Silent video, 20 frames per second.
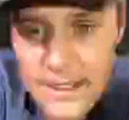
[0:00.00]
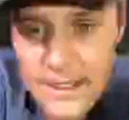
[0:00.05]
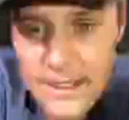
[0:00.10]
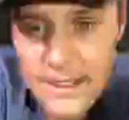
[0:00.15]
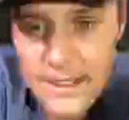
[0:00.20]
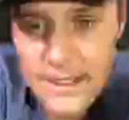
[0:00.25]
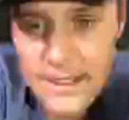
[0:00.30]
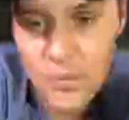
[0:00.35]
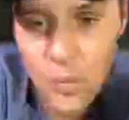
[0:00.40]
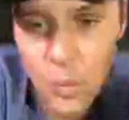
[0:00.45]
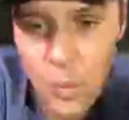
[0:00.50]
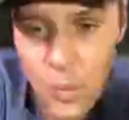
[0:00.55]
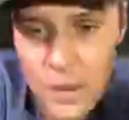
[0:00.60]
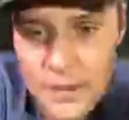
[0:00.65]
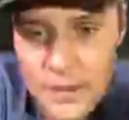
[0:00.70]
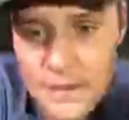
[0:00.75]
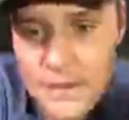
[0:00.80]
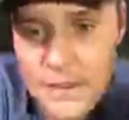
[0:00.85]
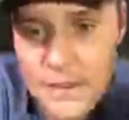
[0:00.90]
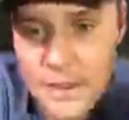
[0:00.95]
kind of
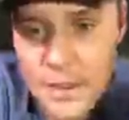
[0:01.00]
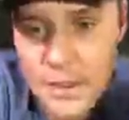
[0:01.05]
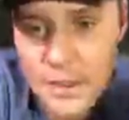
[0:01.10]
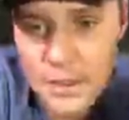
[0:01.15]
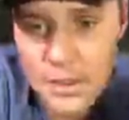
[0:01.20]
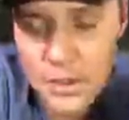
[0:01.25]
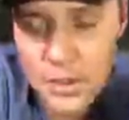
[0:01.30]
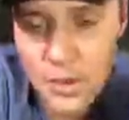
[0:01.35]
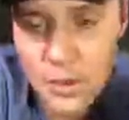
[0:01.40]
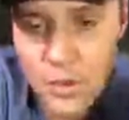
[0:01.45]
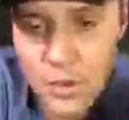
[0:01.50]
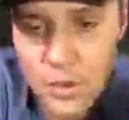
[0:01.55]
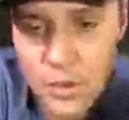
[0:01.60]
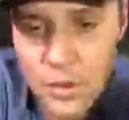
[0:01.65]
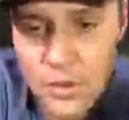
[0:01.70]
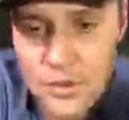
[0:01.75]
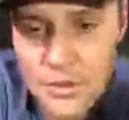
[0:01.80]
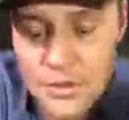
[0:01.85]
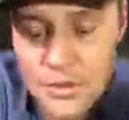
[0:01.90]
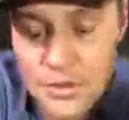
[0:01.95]
what
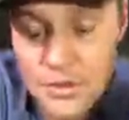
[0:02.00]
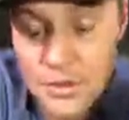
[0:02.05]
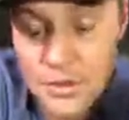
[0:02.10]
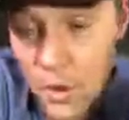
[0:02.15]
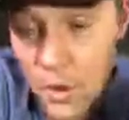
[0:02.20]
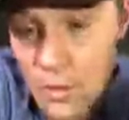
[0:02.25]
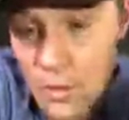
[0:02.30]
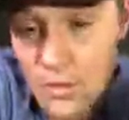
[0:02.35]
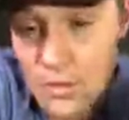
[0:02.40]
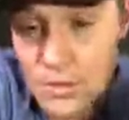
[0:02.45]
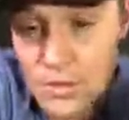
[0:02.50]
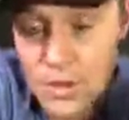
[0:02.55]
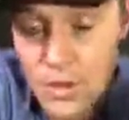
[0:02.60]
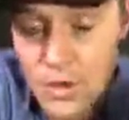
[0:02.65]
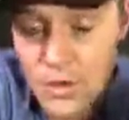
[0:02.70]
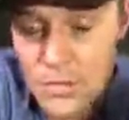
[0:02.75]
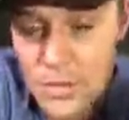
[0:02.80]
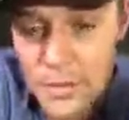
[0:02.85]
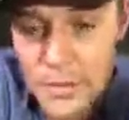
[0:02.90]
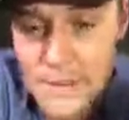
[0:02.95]
your total
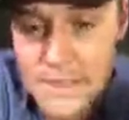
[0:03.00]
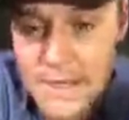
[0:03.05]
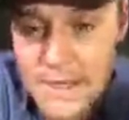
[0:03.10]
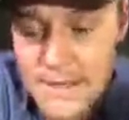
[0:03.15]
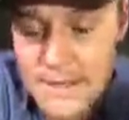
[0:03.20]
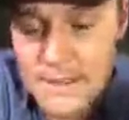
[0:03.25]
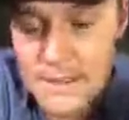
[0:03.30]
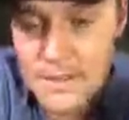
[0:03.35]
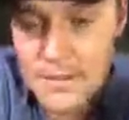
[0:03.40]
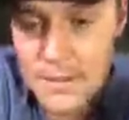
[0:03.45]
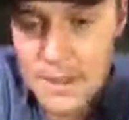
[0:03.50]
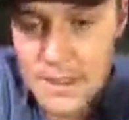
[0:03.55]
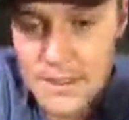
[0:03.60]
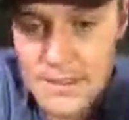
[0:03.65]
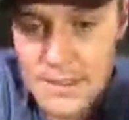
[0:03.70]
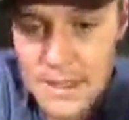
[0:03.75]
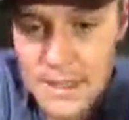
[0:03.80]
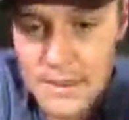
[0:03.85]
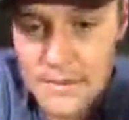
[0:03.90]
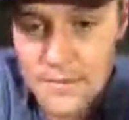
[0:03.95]
sodium and potassium
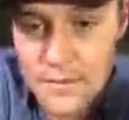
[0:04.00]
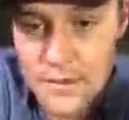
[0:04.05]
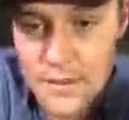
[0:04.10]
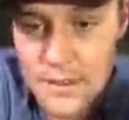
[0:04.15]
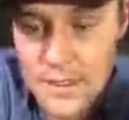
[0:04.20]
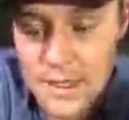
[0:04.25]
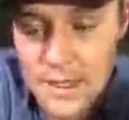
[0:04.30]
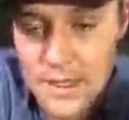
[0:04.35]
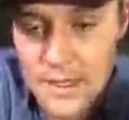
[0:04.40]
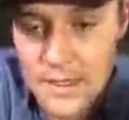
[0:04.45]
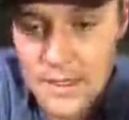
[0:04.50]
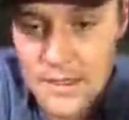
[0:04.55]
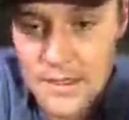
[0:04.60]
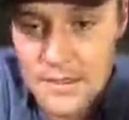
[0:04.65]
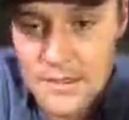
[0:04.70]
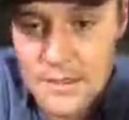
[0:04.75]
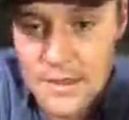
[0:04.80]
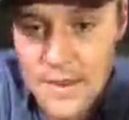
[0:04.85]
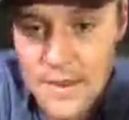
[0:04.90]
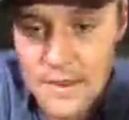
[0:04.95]
intake for the day
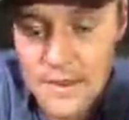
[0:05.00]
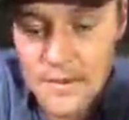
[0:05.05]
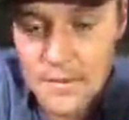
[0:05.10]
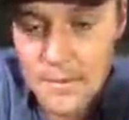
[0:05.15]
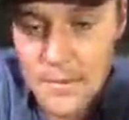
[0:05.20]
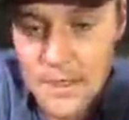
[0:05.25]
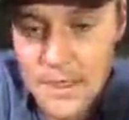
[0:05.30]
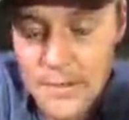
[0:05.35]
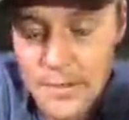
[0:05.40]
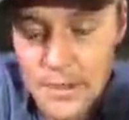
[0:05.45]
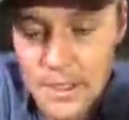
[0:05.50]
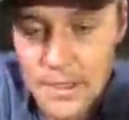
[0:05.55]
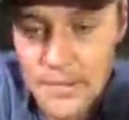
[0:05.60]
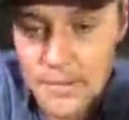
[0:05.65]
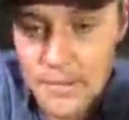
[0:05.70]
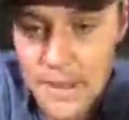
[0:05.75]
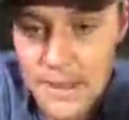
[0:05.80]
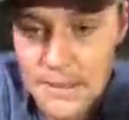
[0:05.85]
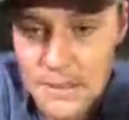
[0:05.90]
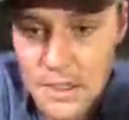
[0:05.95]
is, and then
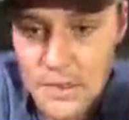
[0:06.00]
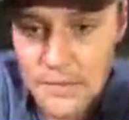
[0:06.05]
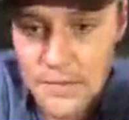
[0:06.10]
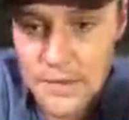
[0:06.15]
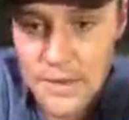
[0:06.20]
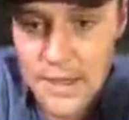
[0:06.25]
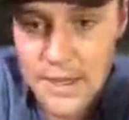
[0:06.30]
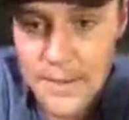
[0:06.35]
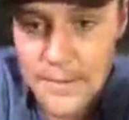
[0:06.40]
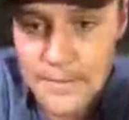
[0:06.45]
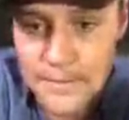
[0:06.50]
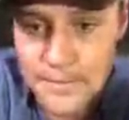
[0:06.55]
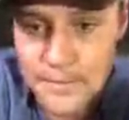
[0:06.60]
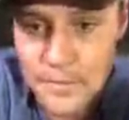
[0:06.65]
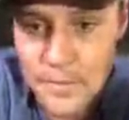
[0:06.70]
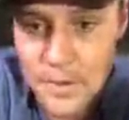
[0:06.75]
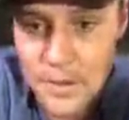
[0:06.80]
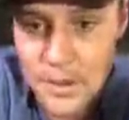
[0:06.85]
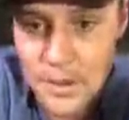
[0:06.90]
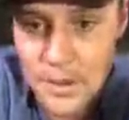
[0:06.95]
manipulate based off of that.
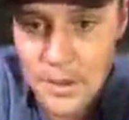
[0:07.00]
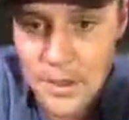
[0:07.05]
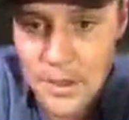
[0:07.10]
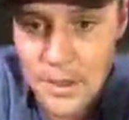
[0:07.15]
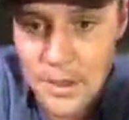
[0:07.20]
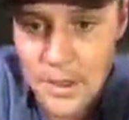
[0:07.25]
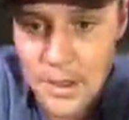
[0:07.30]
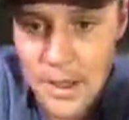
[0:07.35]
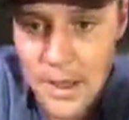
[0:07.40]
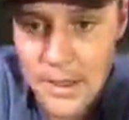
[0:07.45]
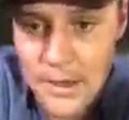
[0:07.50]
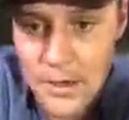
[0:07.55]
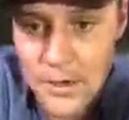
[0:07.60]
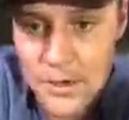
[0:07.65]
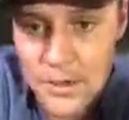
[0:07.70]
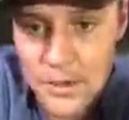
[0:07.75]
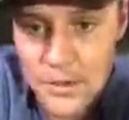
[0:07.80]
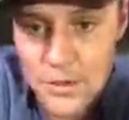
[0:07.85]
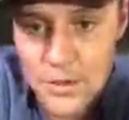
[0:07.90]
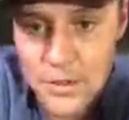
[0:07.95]
I know
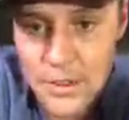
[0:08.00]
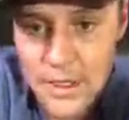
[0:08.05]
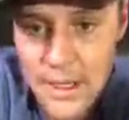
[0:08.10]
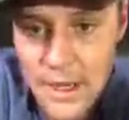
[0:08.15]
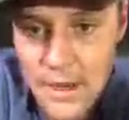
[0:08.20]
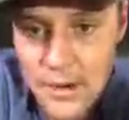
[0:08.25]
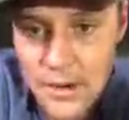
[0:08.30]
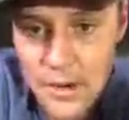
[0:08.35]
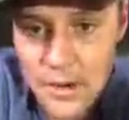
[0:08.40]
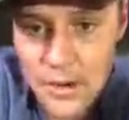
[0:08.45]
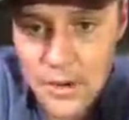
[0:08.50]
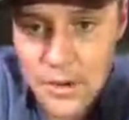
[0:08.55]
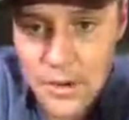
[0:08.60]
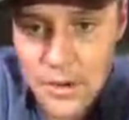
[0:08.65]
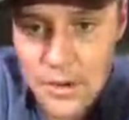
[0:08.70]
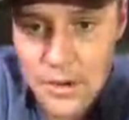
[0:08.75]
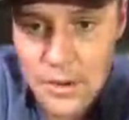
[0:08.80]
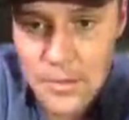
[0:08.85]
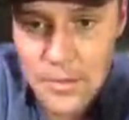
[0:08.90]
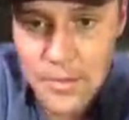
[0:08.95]
you don't drink
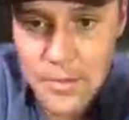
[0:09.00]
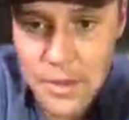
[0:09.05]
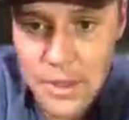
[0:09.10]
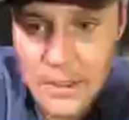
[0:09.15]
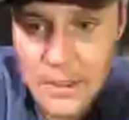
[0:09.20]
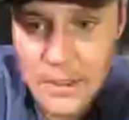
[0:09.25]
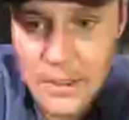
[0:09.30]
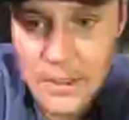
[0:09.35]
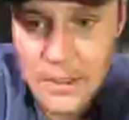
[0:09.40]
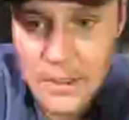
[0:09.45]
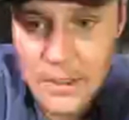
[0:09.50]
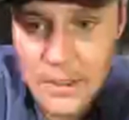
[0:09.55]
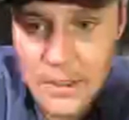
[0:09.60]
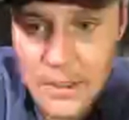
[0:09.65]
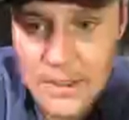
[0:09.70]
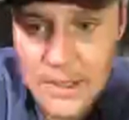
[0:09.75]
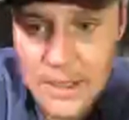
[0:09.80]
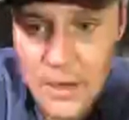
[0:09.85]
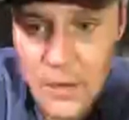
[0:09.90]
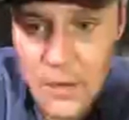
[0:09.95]
alcohol, but let's
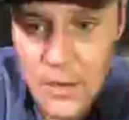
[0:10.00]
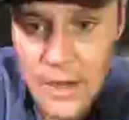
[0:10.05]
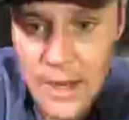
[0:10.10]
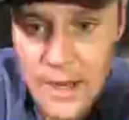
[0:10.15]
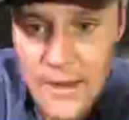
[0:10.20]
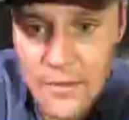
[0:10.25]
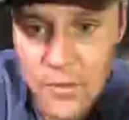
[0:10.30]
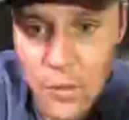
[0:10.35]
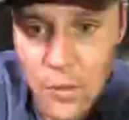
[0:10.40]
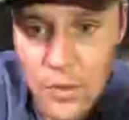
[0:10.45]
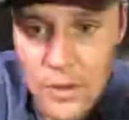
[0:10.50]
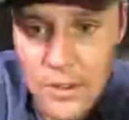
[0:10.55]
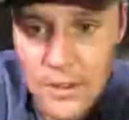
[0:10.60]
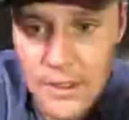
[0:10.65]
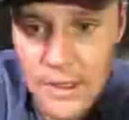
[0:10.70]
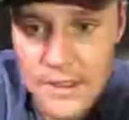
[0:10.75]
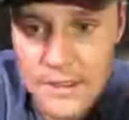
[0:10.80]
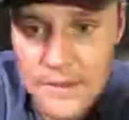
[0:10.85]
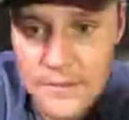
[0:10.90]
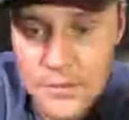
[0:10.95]
say I want to have 1
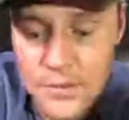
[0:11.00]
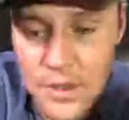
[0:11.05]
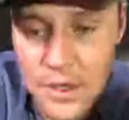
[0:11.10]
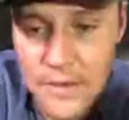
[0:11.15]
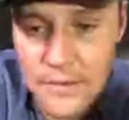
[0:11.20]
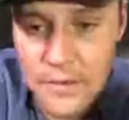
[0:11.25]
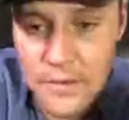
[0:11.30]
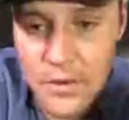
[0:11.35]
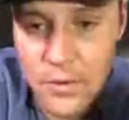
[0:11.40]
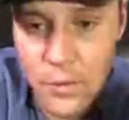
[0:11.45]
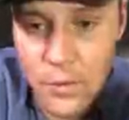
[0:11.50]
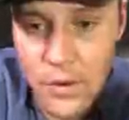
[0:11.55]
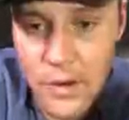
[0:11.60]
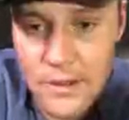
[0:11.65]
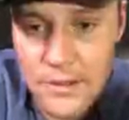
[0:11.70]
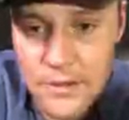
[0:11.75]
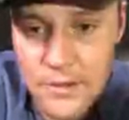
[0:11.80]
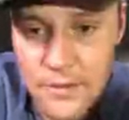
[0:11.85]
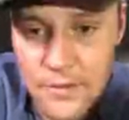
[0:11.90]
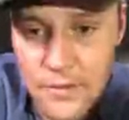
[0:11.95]
glass of dry farm wines
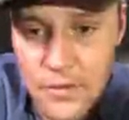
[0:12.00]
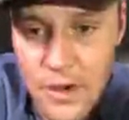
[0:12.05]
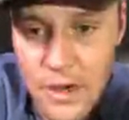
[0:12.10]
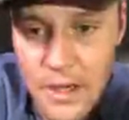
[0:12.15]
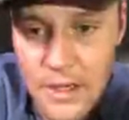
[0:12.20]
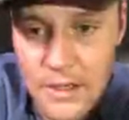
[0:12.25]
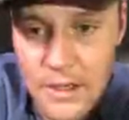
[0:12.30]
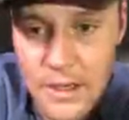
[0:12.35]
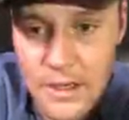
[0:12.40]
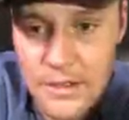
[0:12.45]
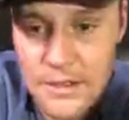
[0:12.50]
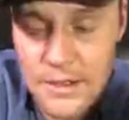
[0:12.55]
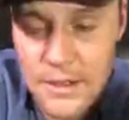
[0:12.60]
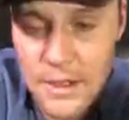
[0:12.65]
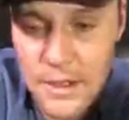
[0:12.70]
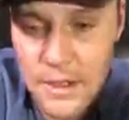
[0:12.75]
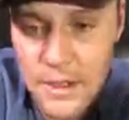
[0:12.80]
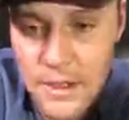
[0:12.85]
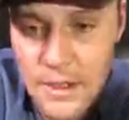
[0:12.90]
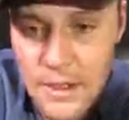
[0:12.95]
on a Friday night.
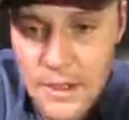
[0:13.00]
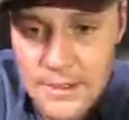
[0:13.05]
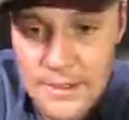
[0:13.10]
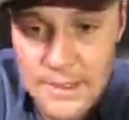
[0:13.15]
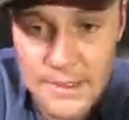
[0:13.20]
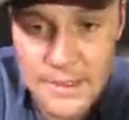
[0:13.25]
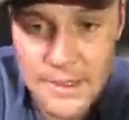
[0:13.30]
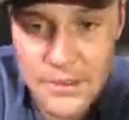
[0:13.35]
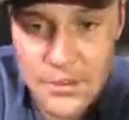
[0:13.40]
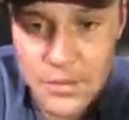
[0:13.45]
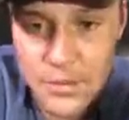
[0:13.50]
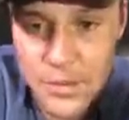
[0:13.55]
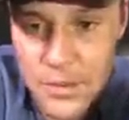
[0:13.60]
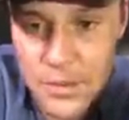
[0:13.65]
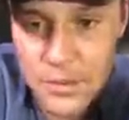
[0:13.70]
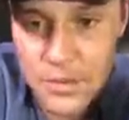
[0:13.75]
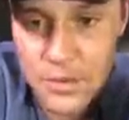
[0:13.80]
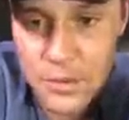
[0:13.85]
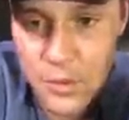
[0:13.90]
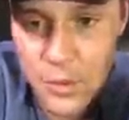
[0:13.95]
Is that
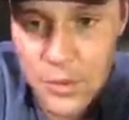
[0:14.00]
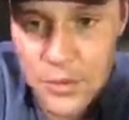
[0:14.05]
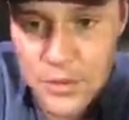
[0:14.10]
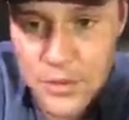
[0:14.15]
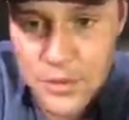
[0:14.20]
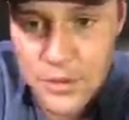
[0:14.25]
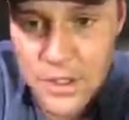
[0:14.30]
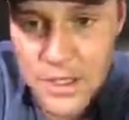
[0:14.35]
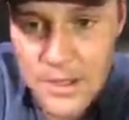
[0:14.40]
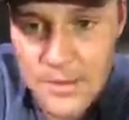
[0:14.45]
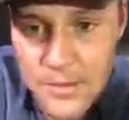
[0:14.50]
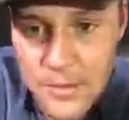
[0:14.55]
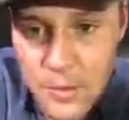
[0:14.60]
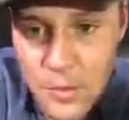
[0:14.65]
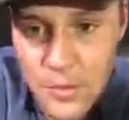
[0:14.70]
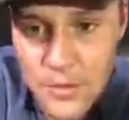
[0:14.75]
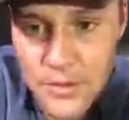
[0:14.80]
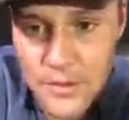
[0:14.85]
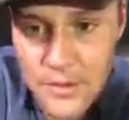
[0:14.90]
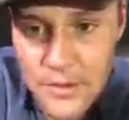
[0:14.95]
detrimental? Would you keep
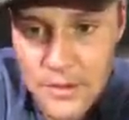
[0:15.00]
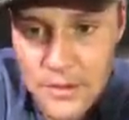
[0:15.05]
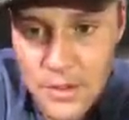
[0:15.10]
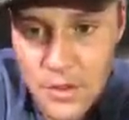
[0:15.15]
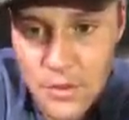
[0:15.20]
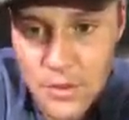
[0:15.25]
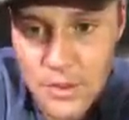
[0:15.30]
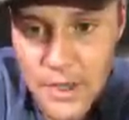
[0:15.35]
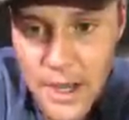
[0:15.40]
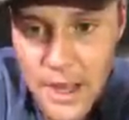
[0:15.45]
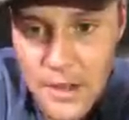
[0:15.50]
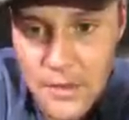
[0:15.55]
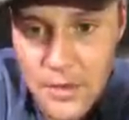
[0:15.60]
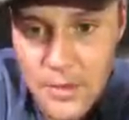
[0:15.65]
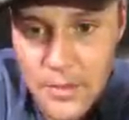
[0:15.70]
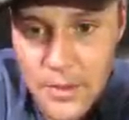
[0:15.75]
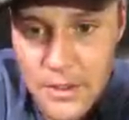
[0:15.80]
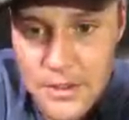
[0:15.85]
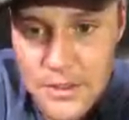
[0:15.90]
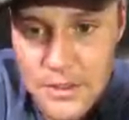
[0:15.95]
within total calorie
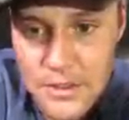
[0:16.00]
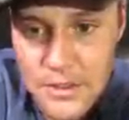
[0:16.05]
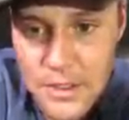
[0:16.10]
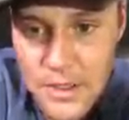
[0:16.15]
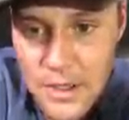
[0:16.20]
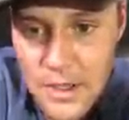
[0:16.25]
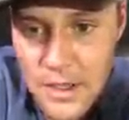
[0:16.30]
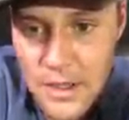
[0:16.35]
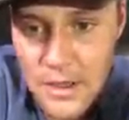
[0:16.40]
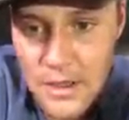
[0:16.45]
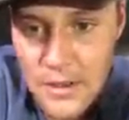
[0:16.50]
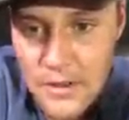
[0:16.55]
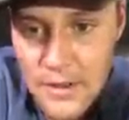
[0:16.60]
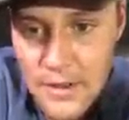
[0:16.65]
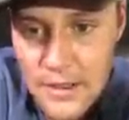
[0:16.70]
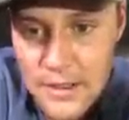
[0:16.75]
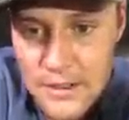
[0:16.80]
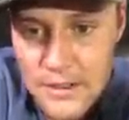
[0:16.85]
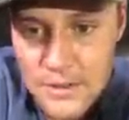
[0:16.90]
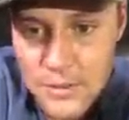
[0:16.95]
budget?
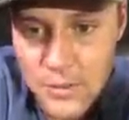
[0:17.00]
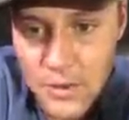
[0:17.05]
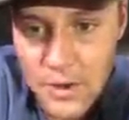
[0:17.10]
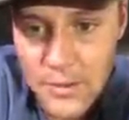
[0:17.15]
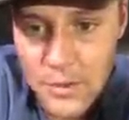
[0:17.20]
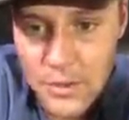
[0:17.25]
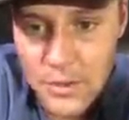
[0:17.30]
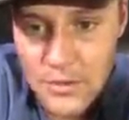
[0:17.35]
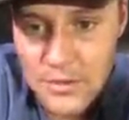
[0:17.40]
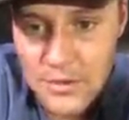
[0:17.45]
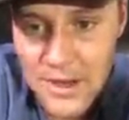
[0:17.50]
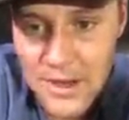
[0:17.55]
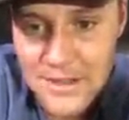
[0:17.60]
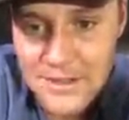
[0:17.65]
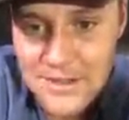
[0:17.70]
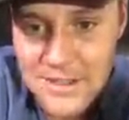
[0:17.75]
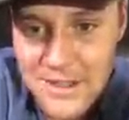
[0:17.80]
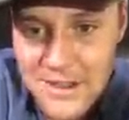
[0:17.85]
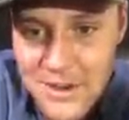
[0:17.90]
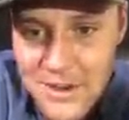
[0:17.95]
Thanks, Robert.
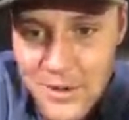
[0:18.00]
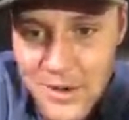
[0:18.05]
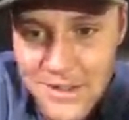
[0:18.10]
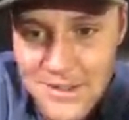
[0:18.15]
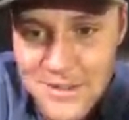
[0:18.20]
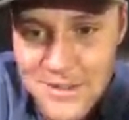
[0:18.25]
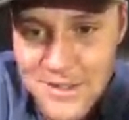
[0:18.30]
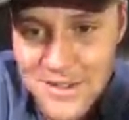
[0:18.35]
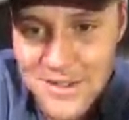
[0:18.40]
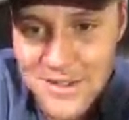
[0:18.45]
Hashtag at y'all.